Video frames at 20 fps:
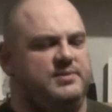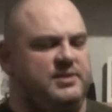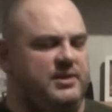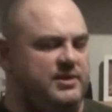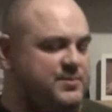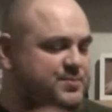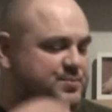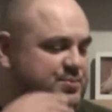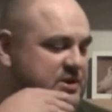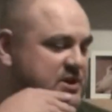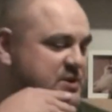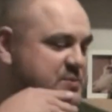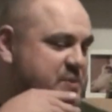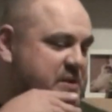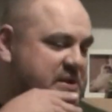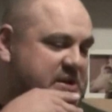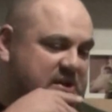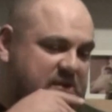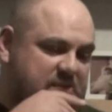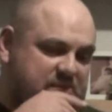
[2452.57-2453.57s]
So it's Bruce
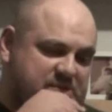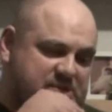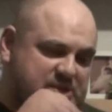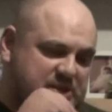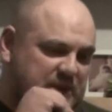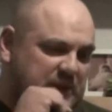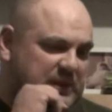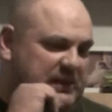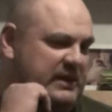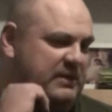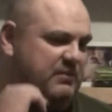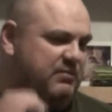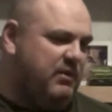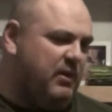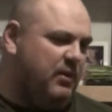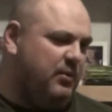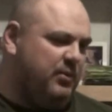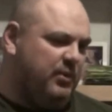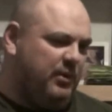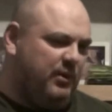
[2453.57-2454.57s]
pickups slightly
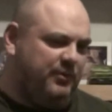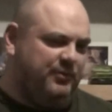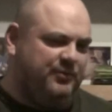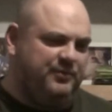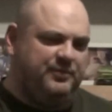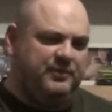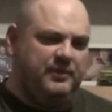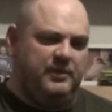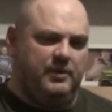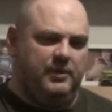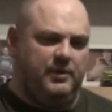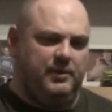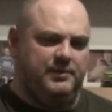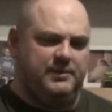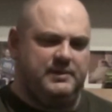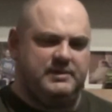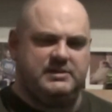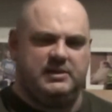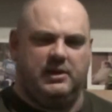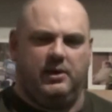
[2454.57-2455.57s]
rolled off
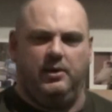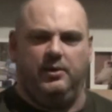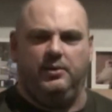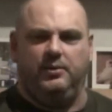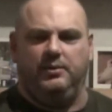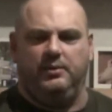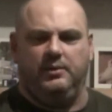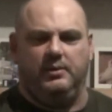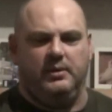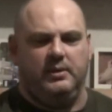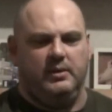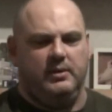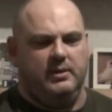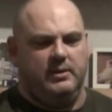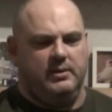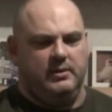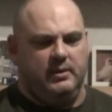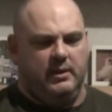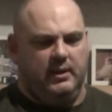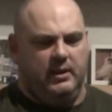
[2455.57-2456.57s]
on the tone,
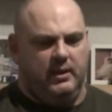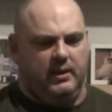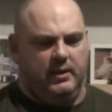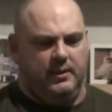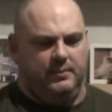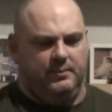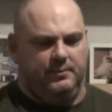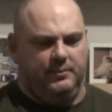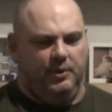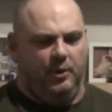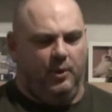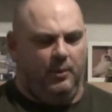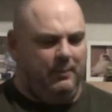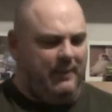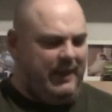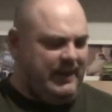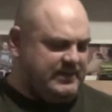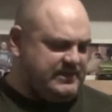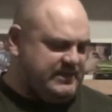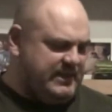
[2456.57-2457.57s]
not
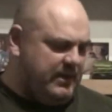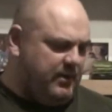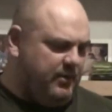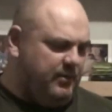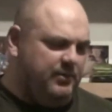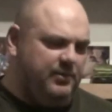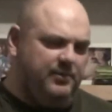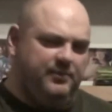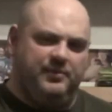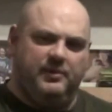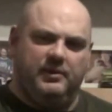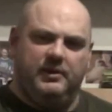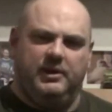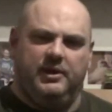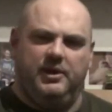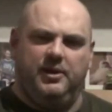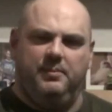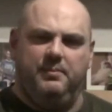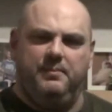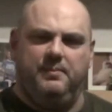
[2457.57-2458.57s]
maxed out on the
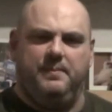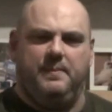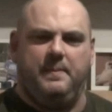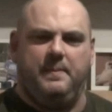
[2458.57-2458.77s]
volume.